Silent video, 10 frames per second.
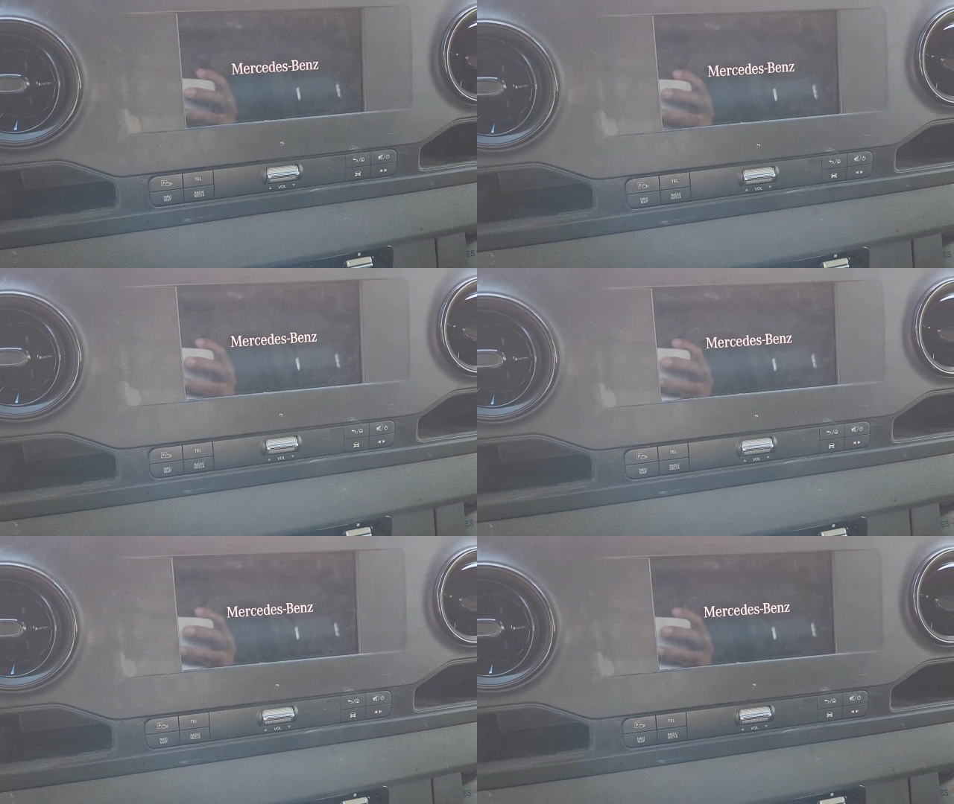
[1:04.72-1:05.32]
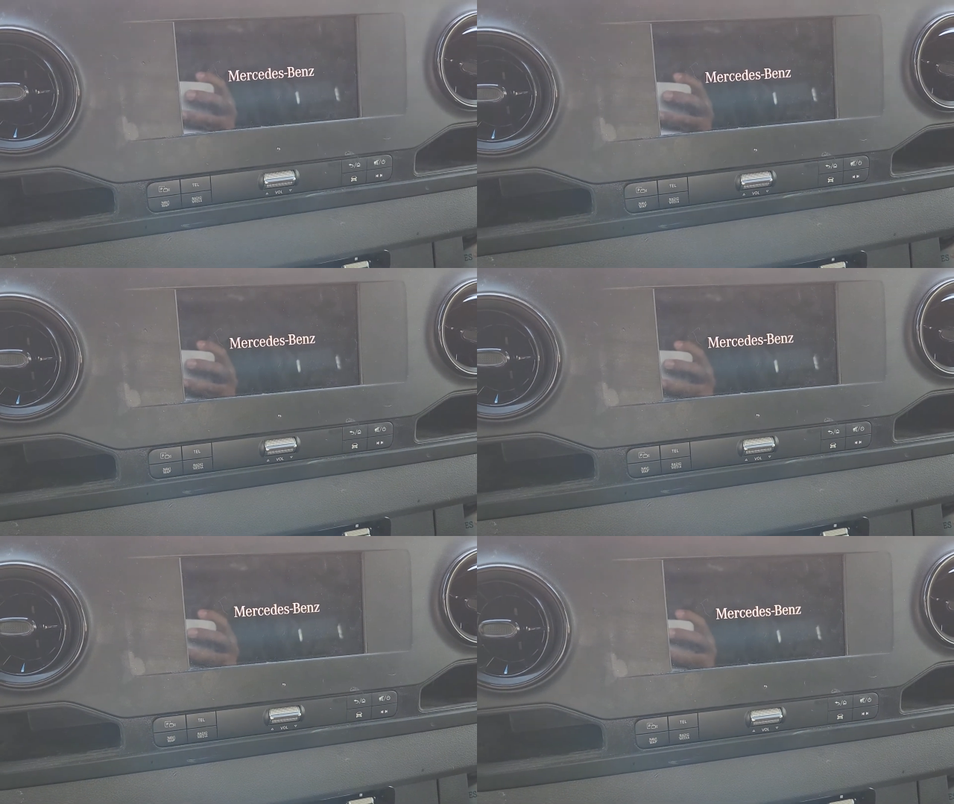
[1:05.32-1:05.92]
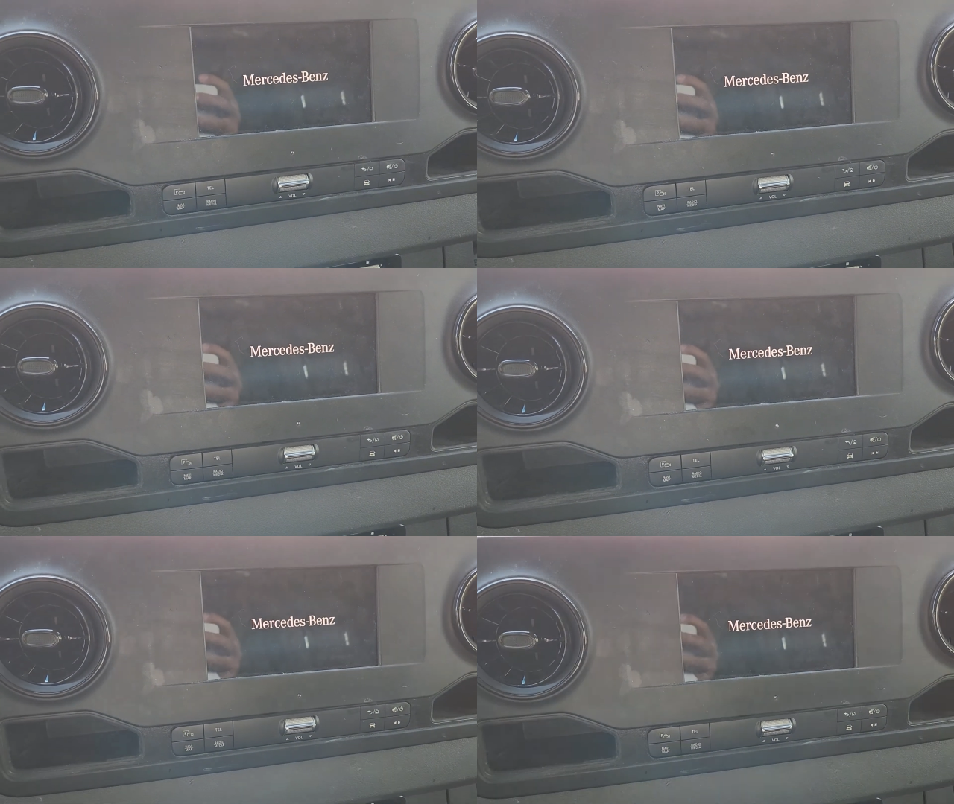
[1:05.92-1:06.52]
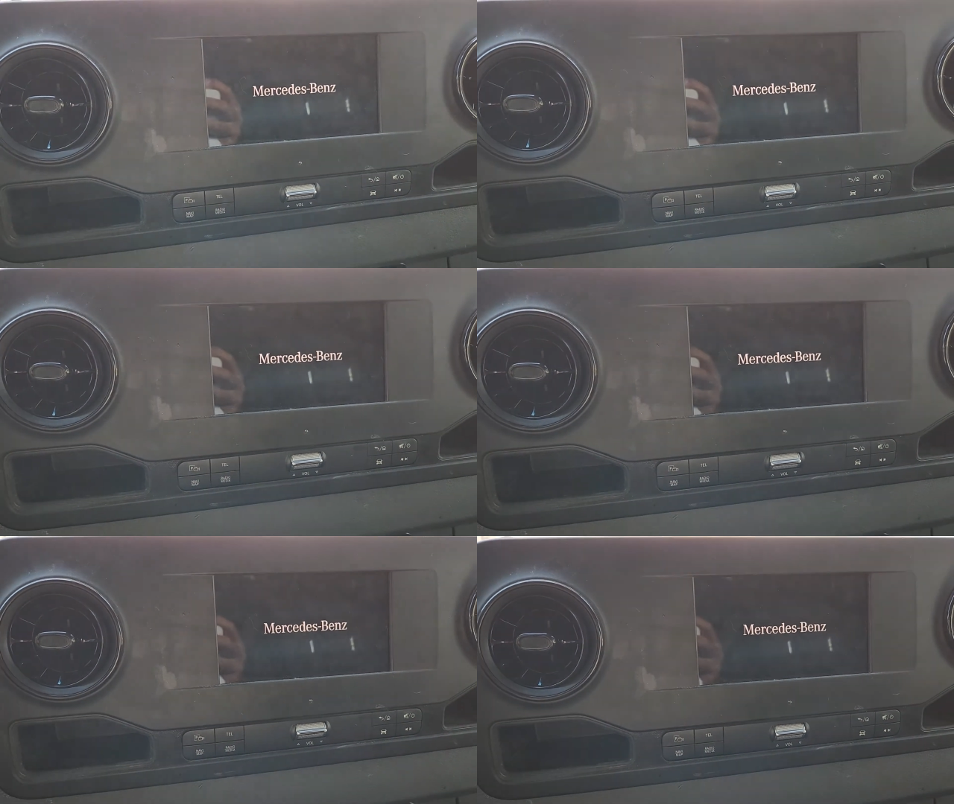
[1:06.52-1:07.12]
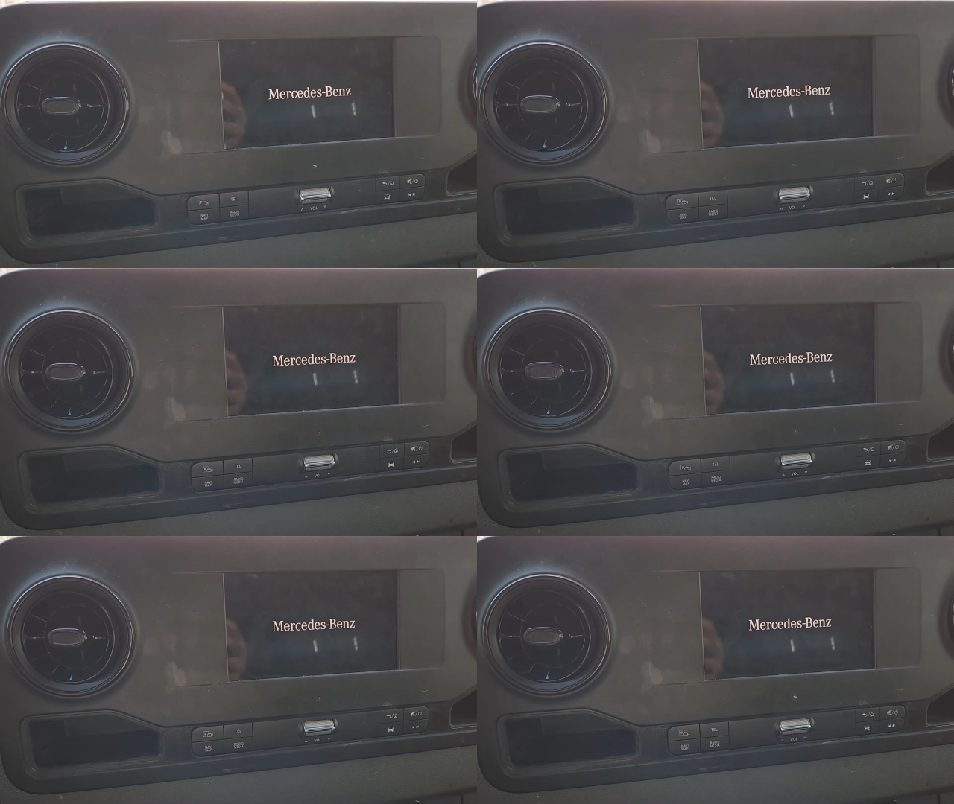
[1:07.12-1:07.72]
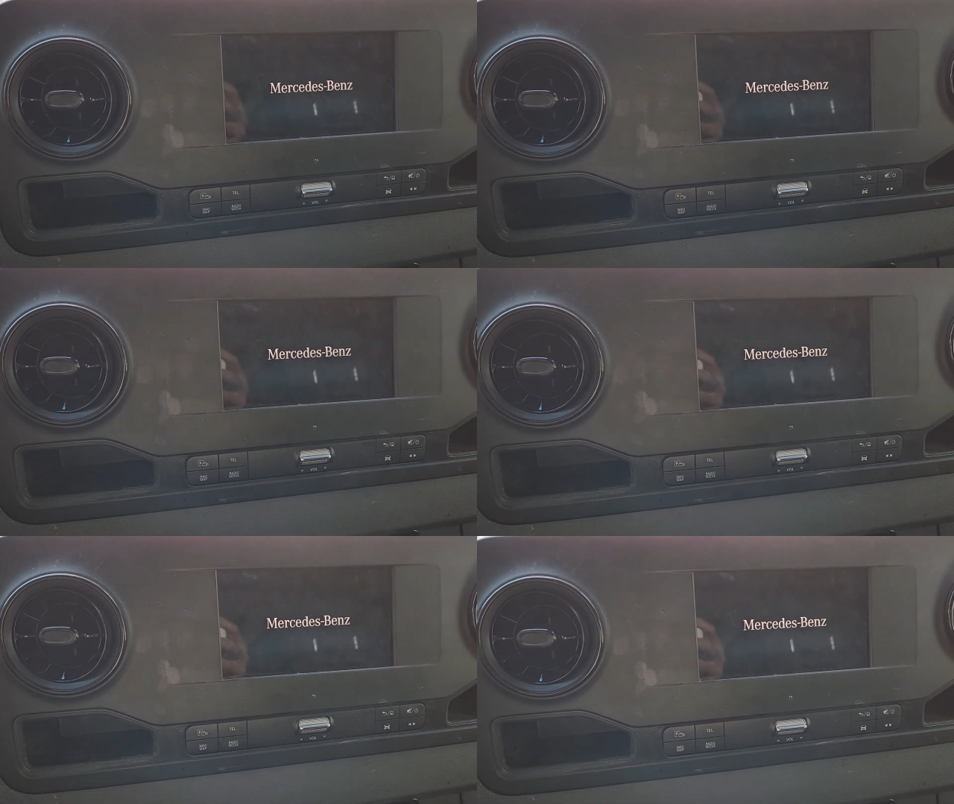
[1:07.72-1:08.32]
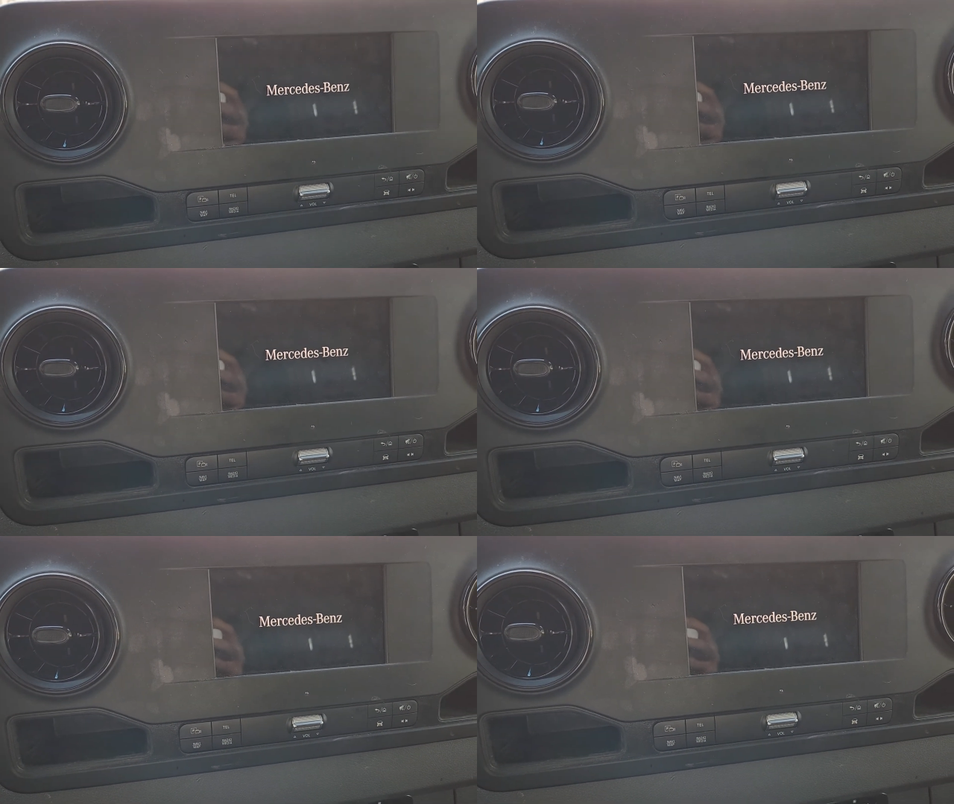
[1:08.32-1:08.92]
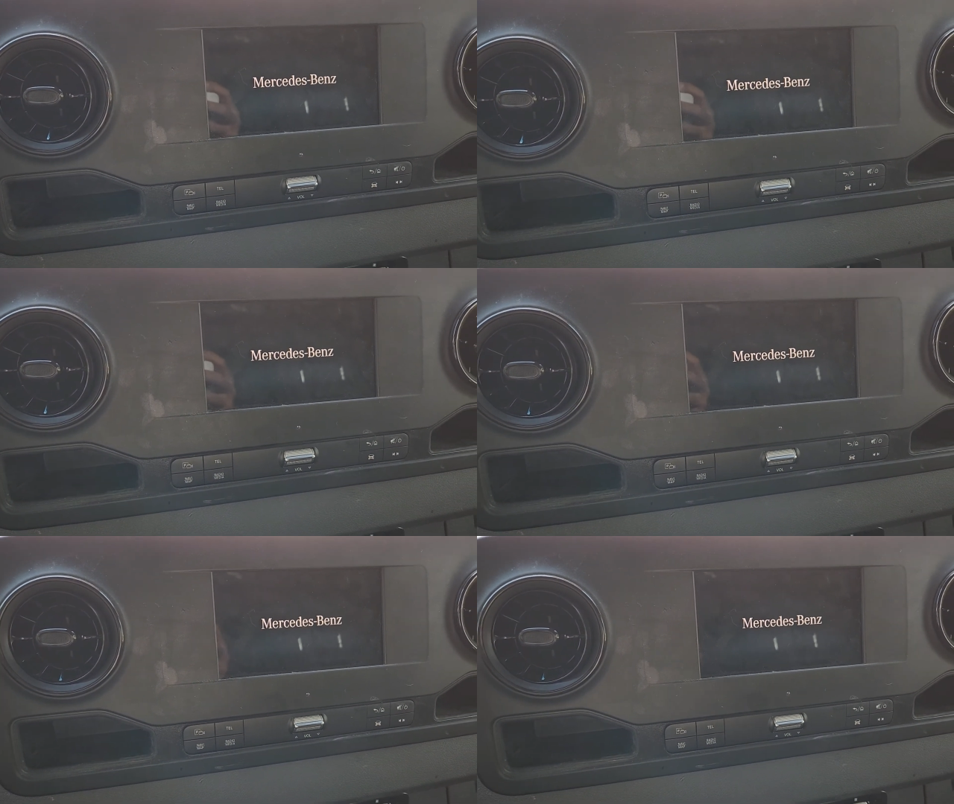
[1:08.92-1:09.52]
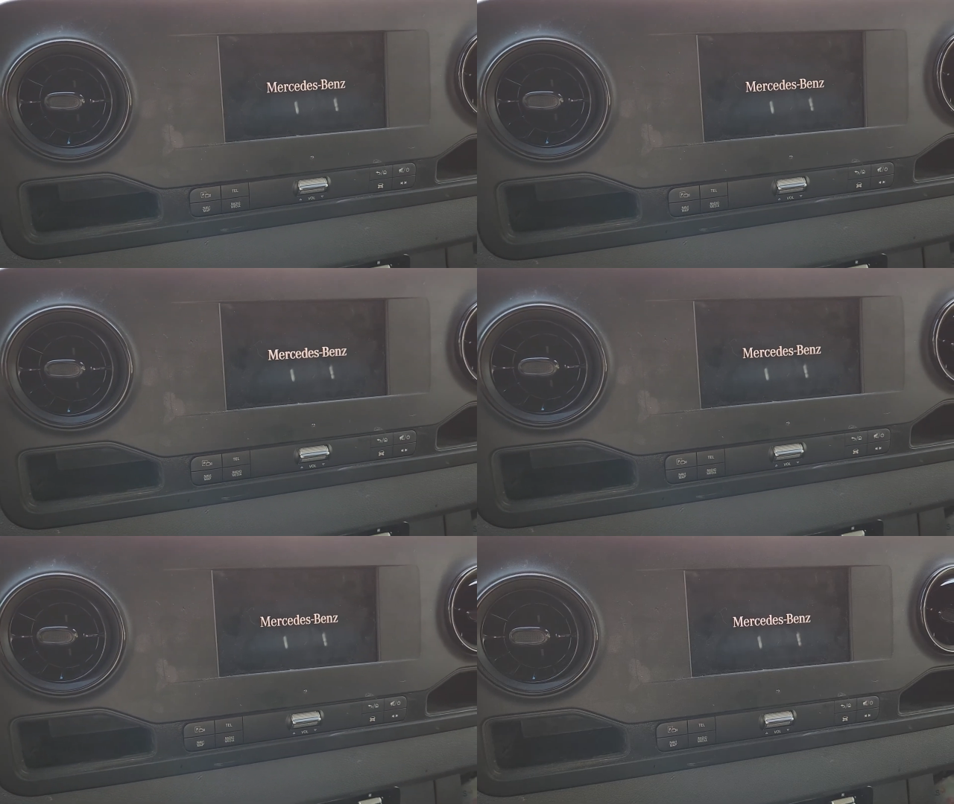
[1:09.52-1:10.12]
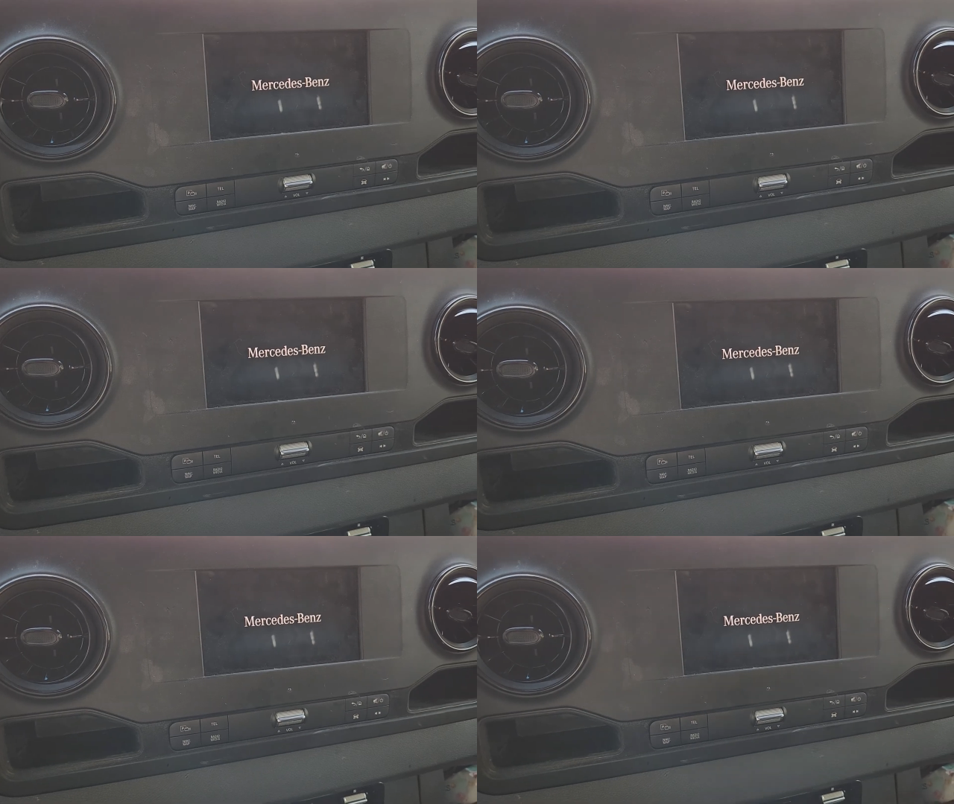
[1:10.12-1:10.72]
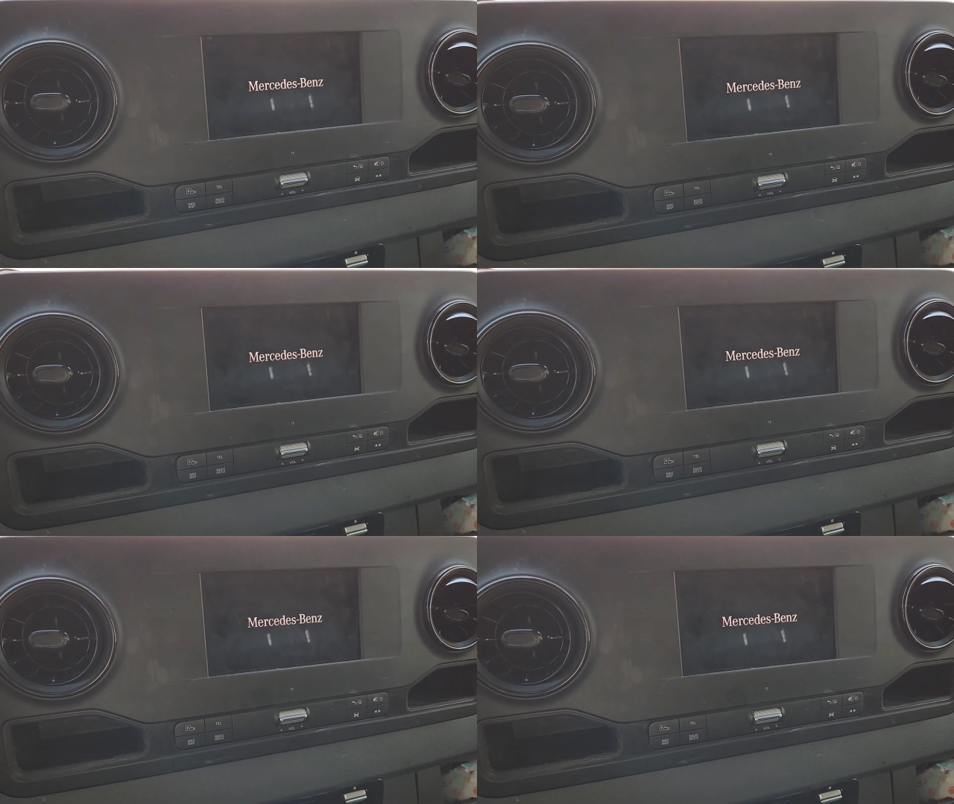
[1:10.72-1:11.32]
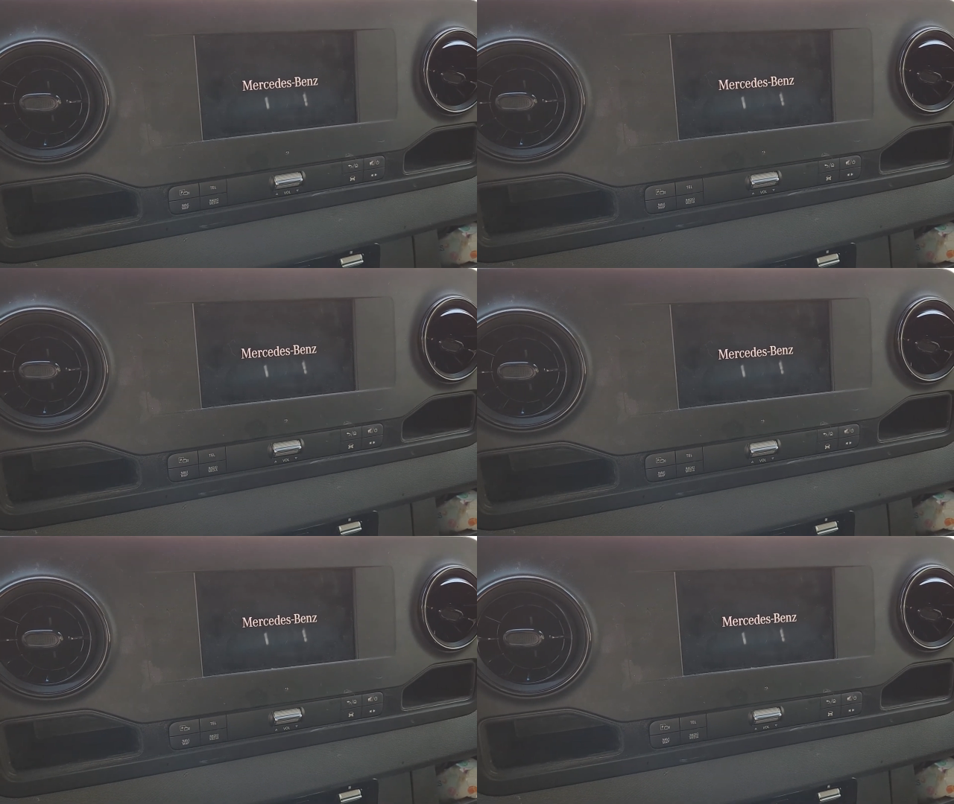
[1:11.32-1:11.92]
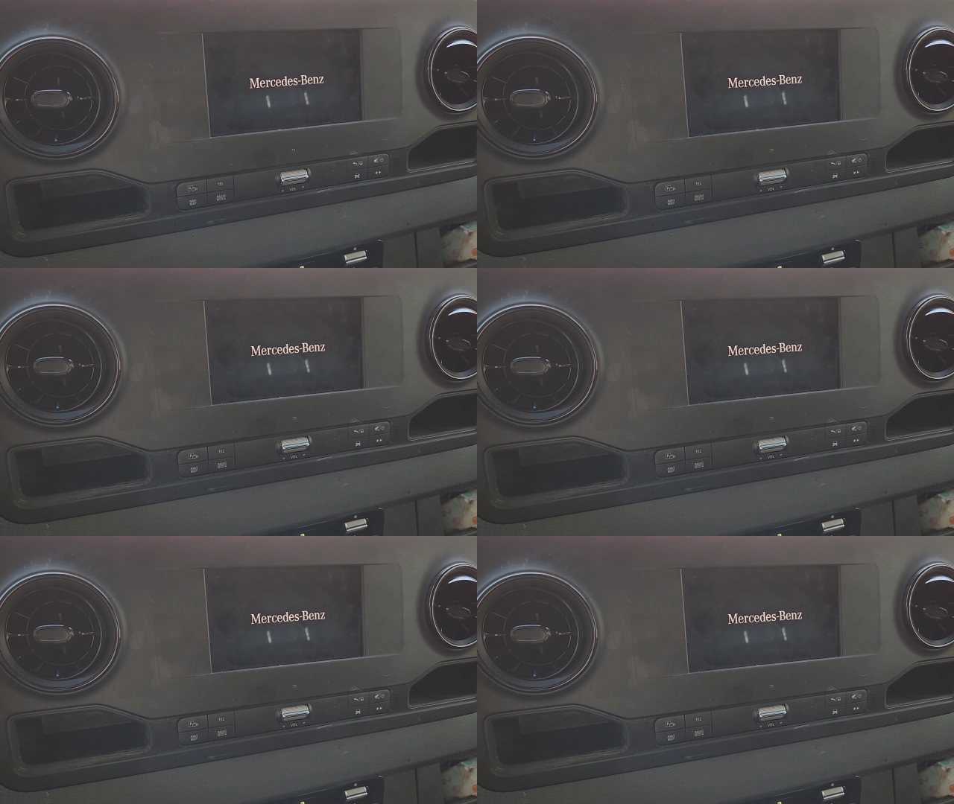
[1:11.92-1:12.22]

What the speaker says: (no speaker visible)